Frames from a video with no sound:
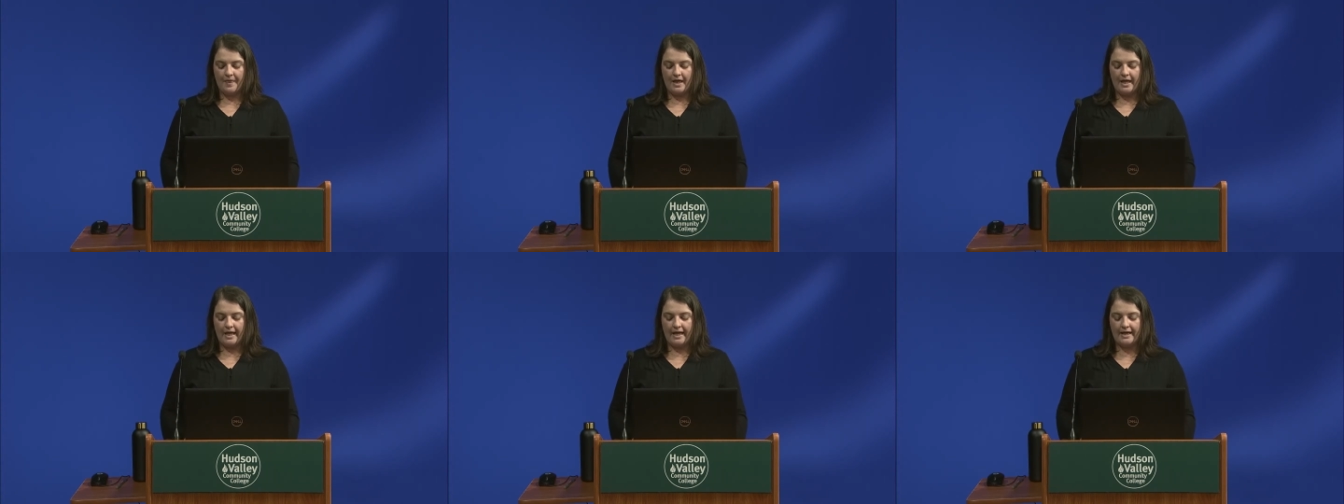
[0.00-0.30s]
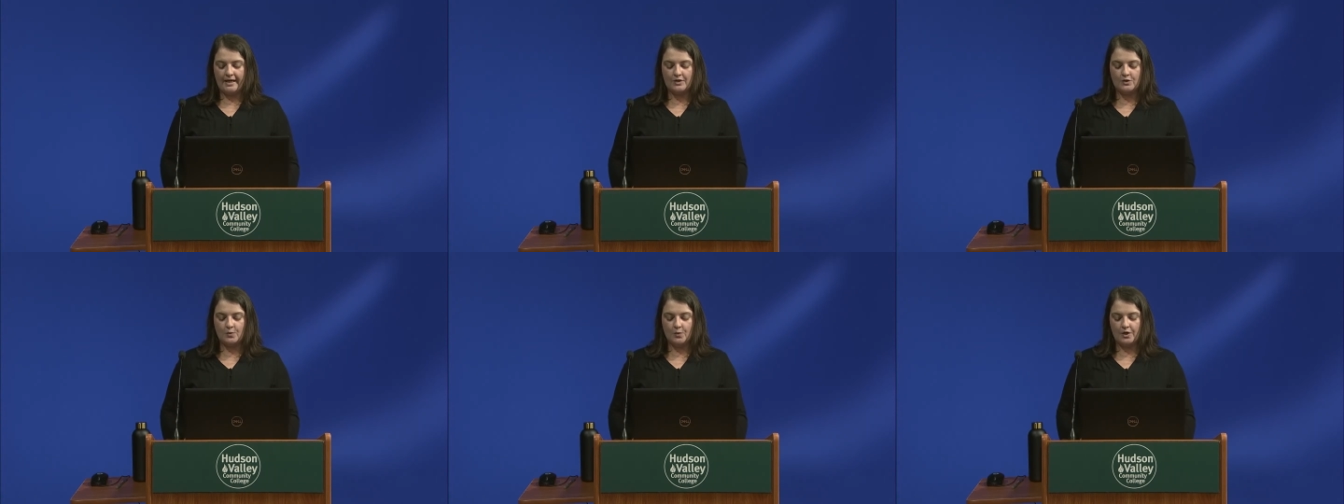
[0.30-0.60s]
I
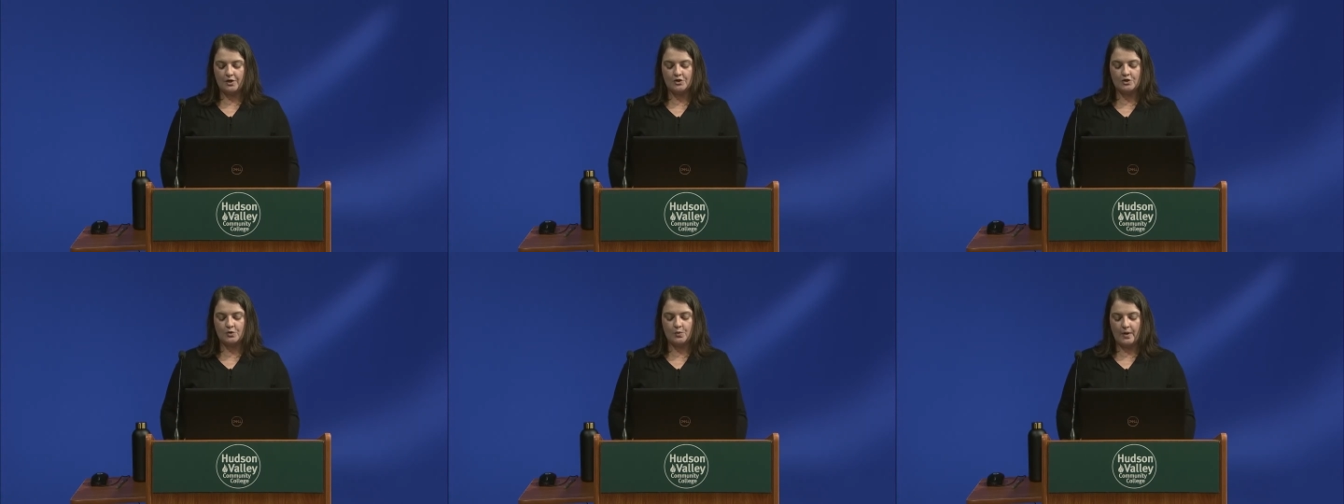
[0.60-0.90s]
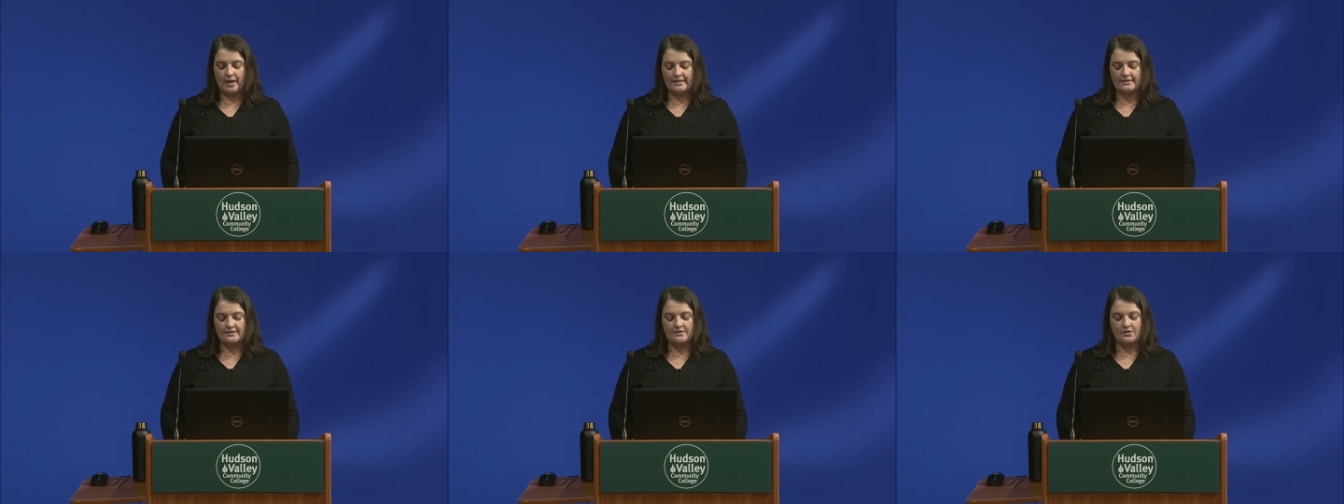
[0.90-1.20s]
had to work
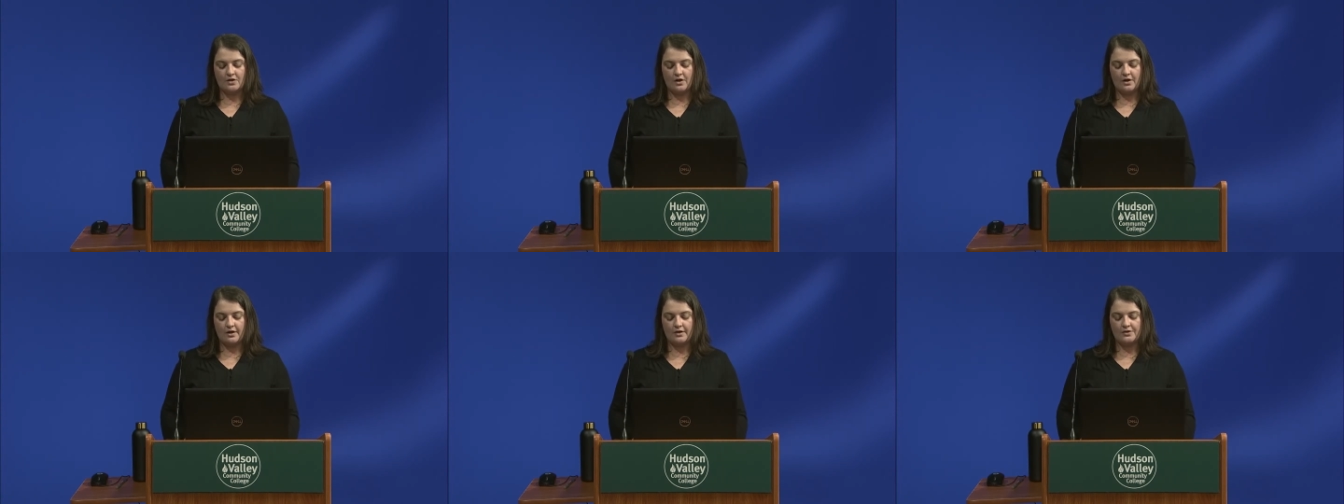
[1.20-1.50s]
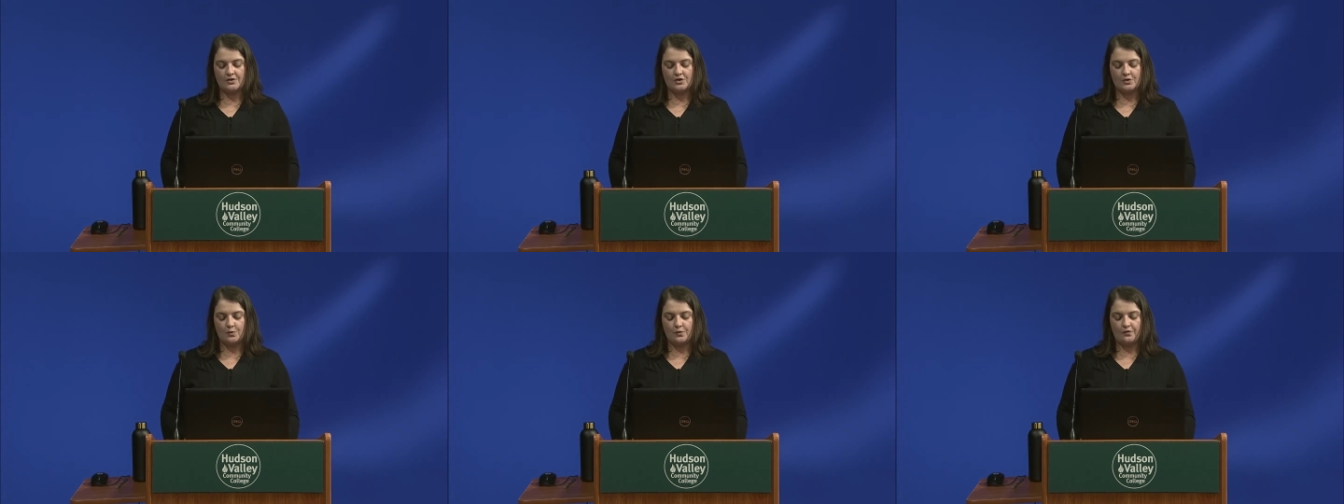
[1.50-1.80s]
twice as
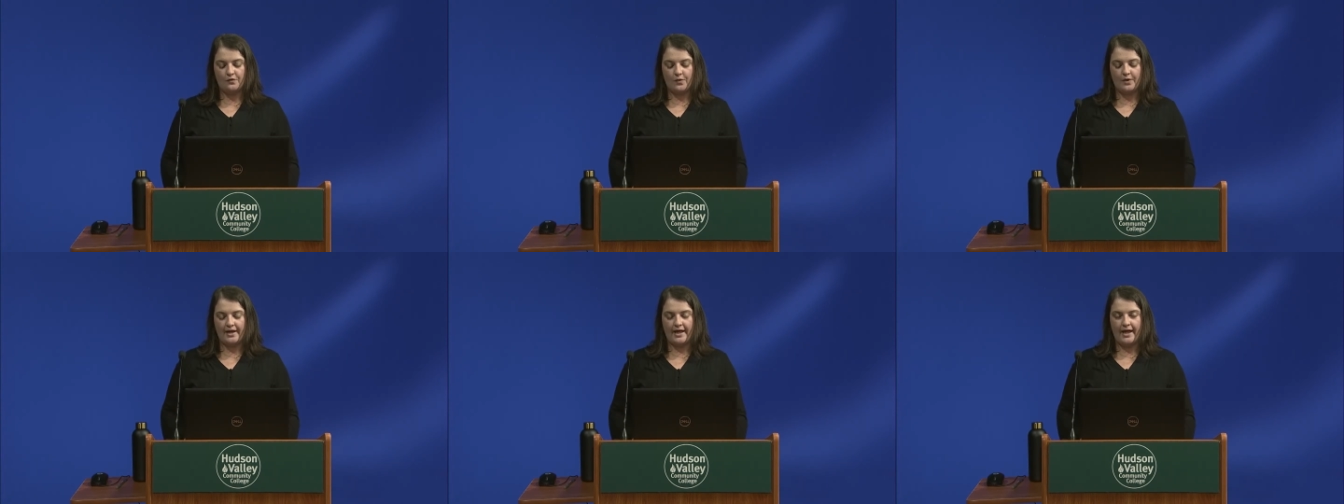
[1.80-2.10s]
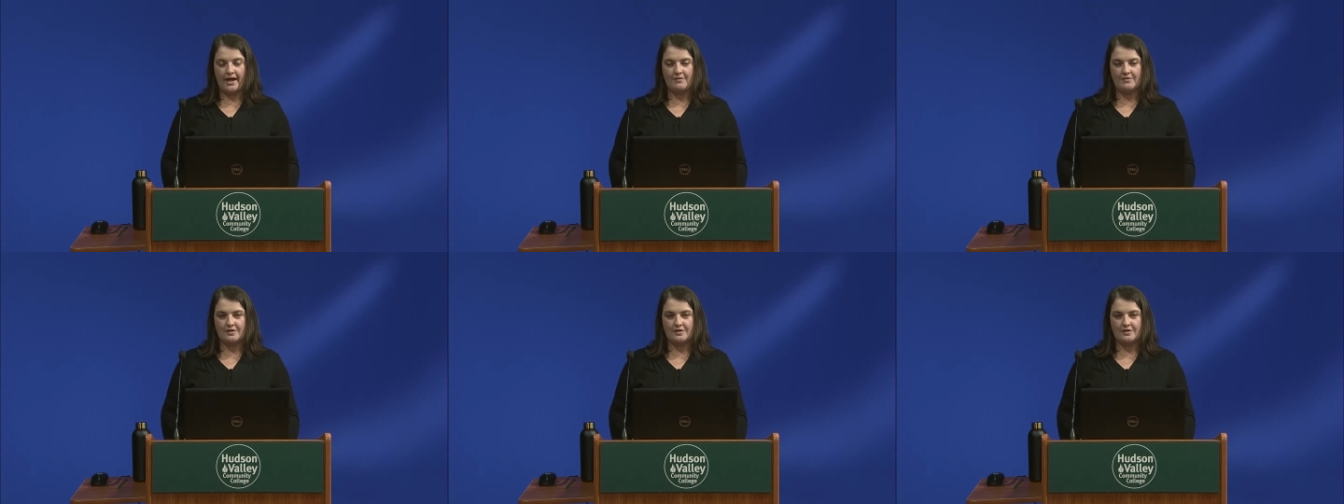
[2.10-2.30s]
hard to afford half